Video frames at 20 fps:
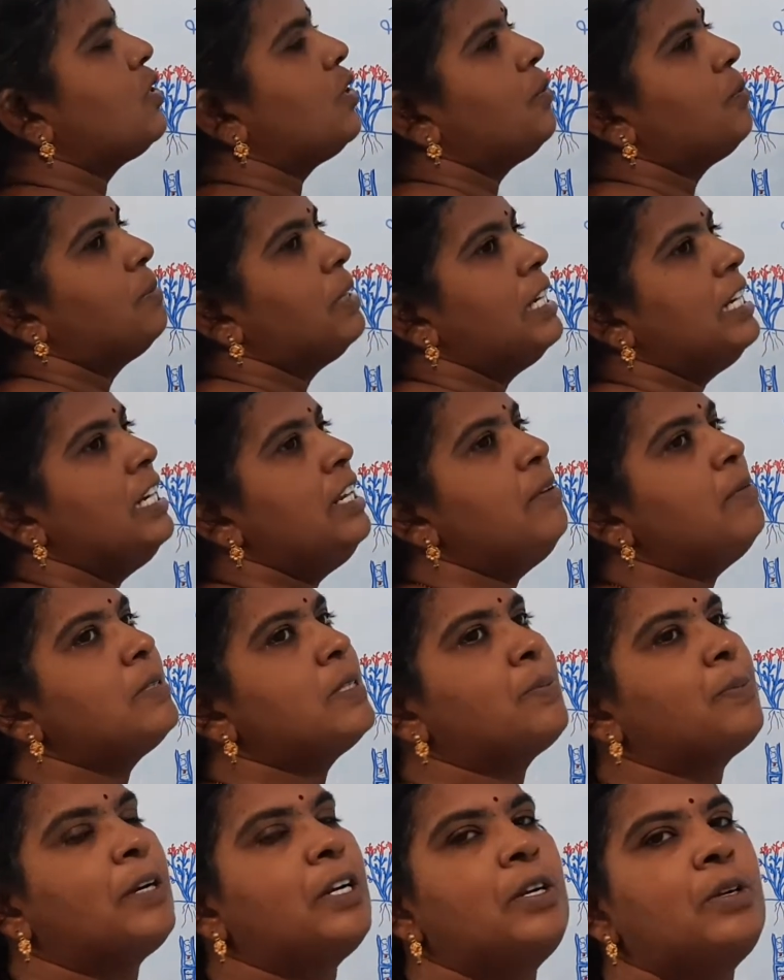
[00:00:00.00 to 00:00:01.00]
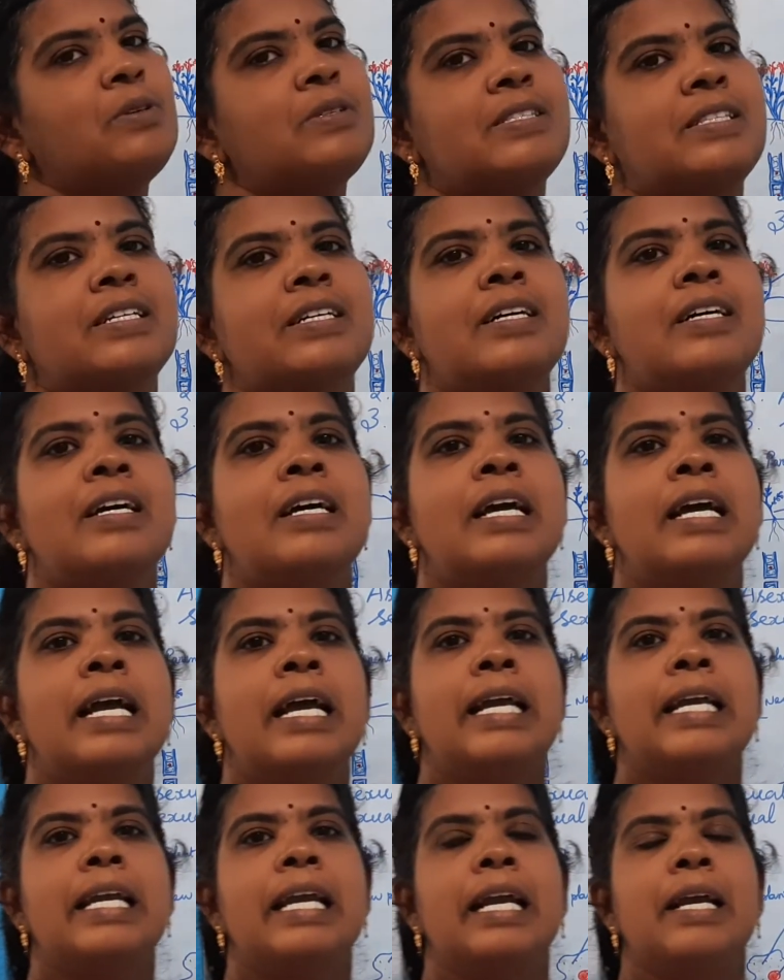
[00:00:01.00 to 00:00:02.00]
of the leaves produce the
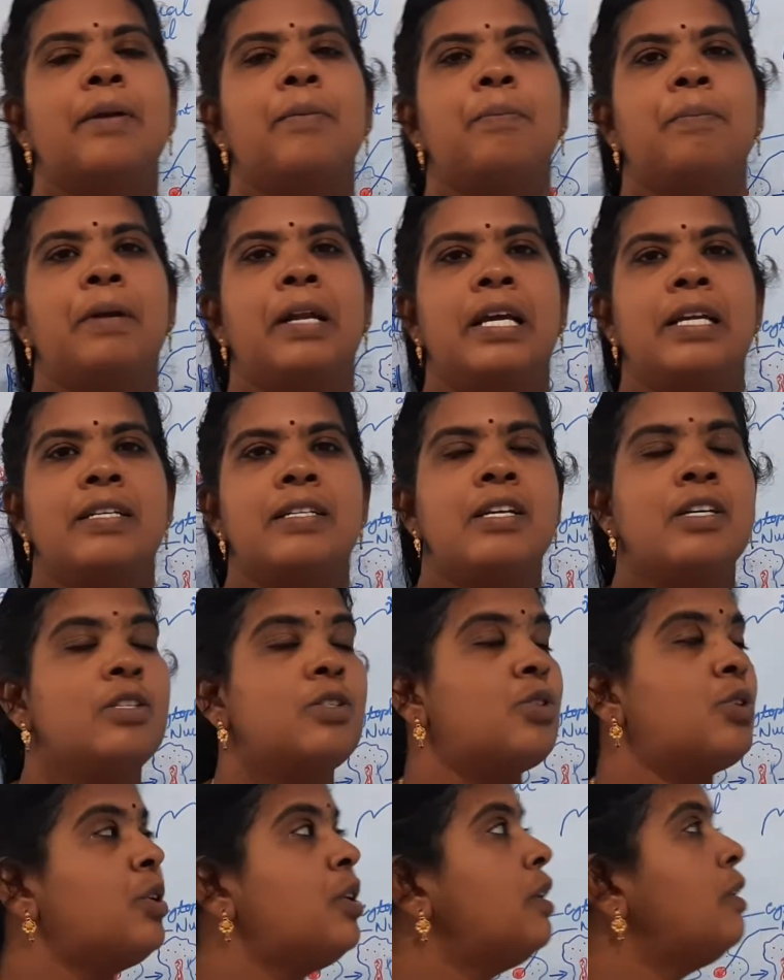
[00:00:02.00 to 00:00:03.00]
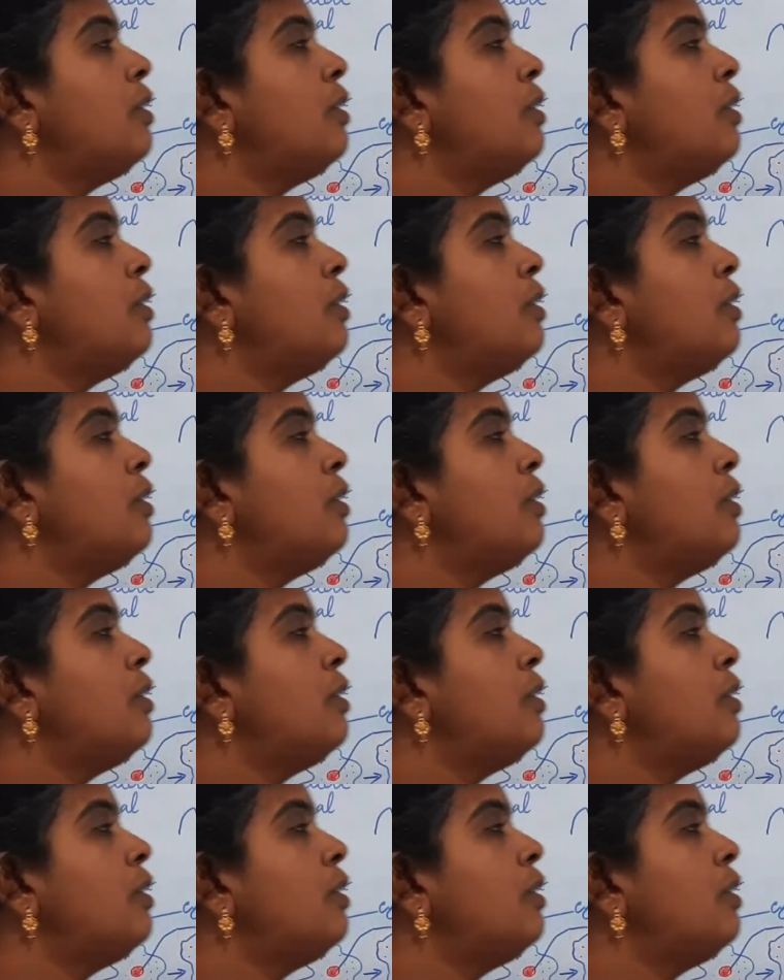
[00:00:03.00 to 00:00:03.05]
young plant. So